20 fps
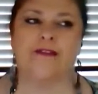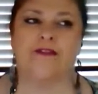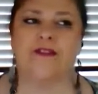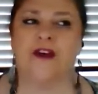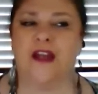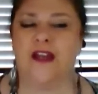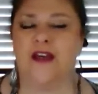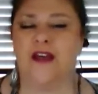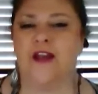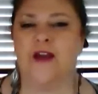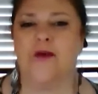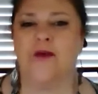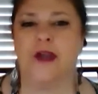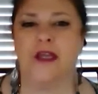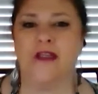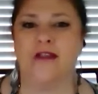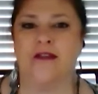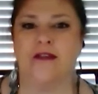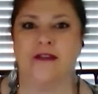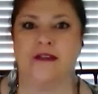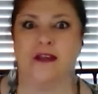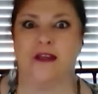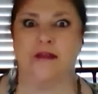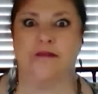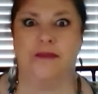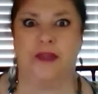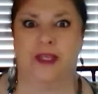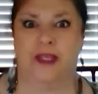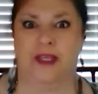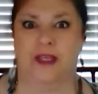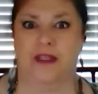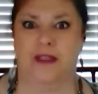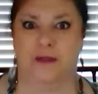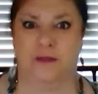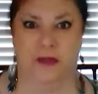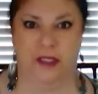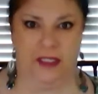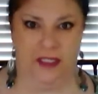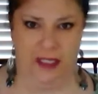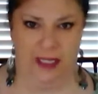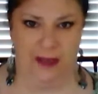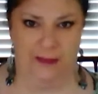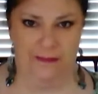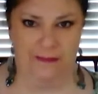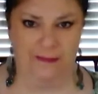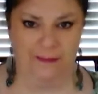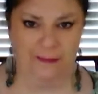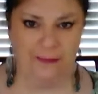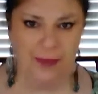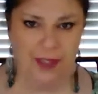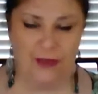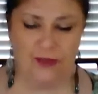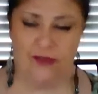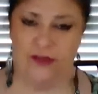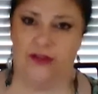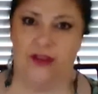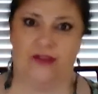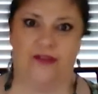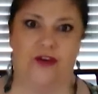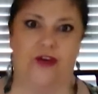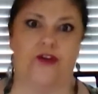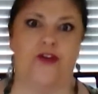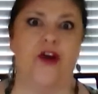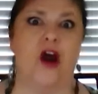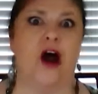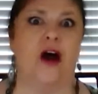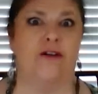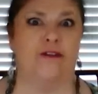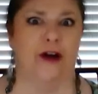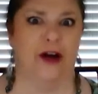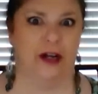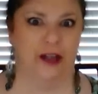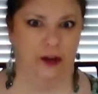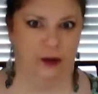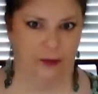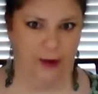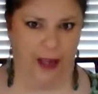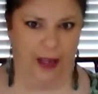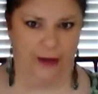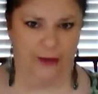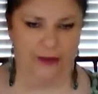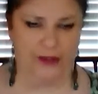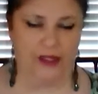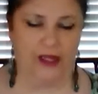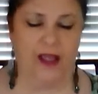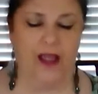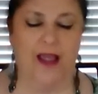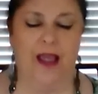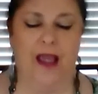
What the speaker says: finding ways to keep the kids busy so that they're not running around.